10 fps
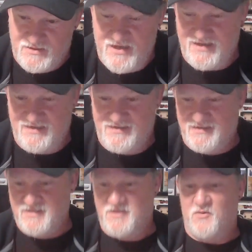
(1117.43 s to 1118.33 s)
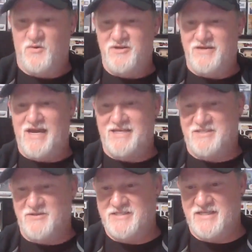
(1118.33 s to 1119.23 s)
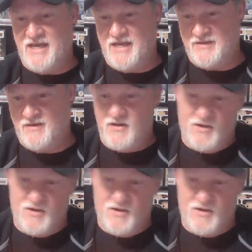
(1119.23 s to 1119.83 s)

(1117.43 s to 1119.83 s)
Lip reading: Yeah. What are you guys doing tonight?